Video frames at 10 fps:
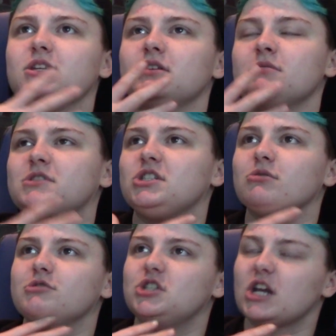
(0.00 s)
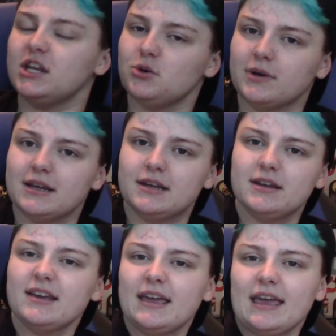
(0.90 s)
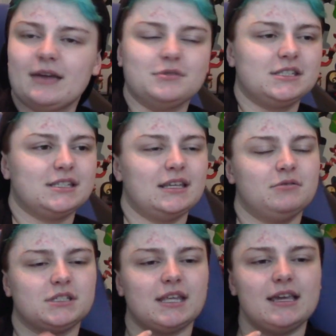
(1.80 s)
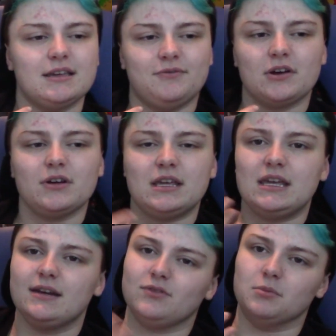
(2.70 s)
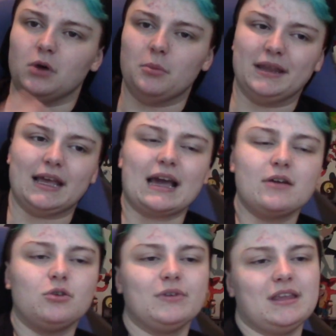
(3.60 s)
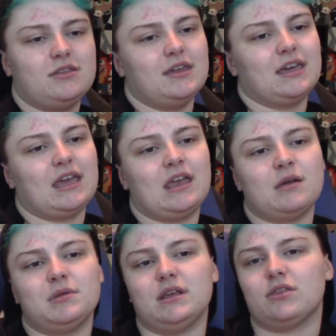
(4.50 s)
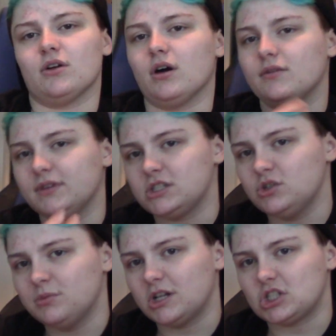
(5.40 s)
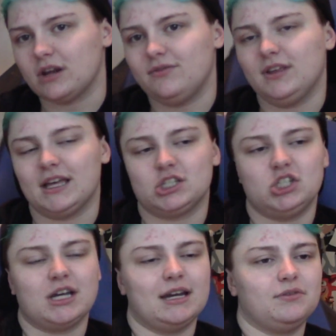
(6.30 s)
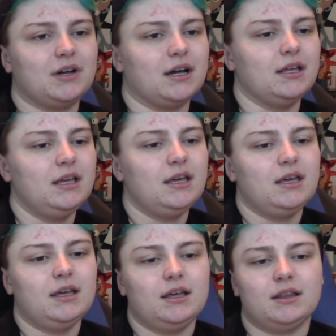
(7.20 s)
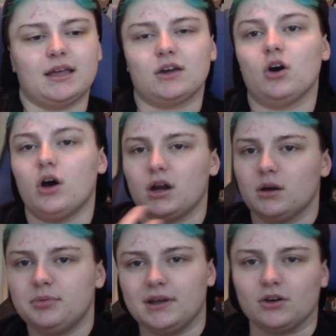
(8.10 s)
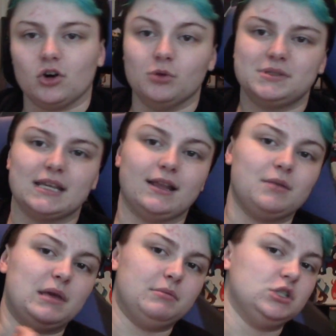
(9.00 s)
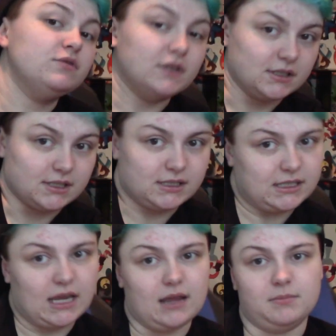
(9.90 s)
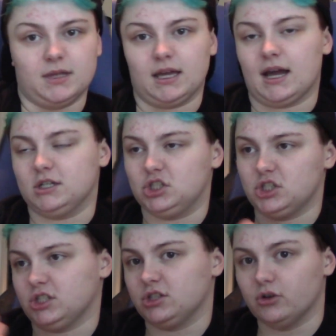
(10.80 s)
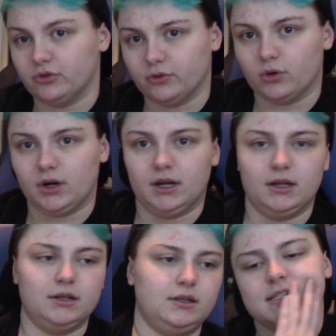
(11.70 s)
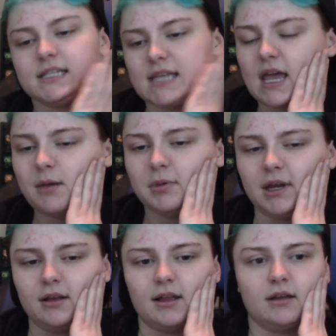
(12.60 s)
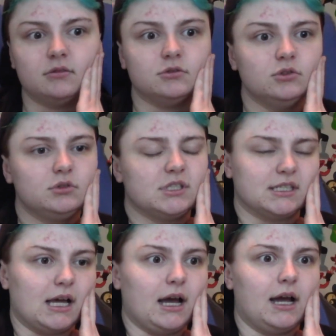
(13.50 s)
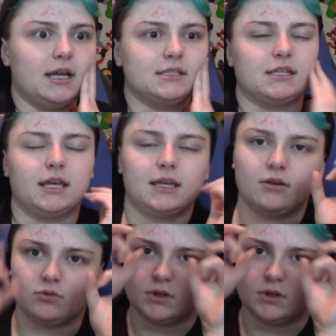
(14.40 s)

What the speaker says: it was so genuine. It was, like, very heat of the moment. Like, I don't really think Amity thought of it too much. I feel like she kind of got, like, caught up in her hopes that, like, maybe she feels the same. Like, I should just go for it. As it's happening, like, Luz's eyes, like, get